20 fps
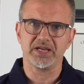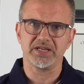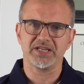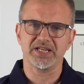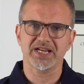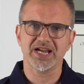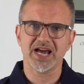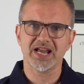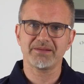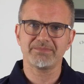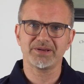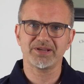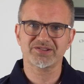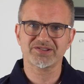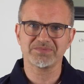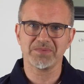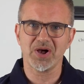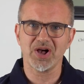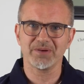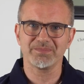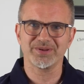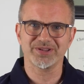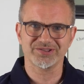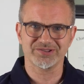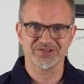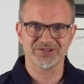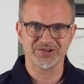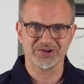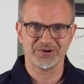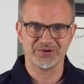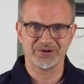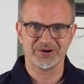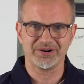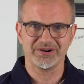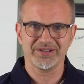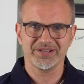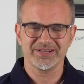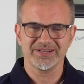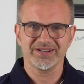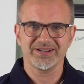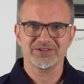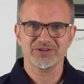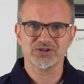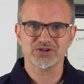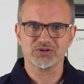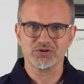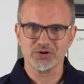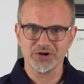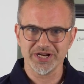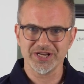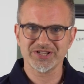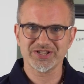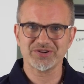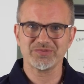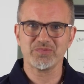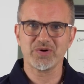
You gotta be a small business owner. There's a reason